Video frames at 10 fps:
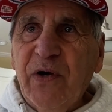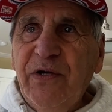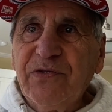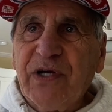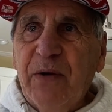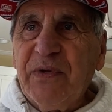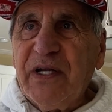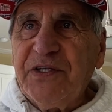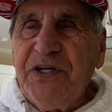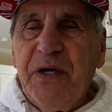He used to come in
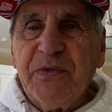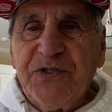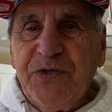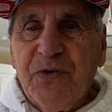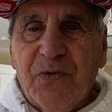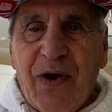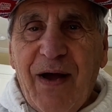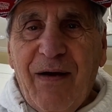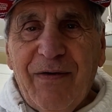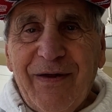the gym and shoot
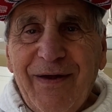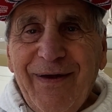around.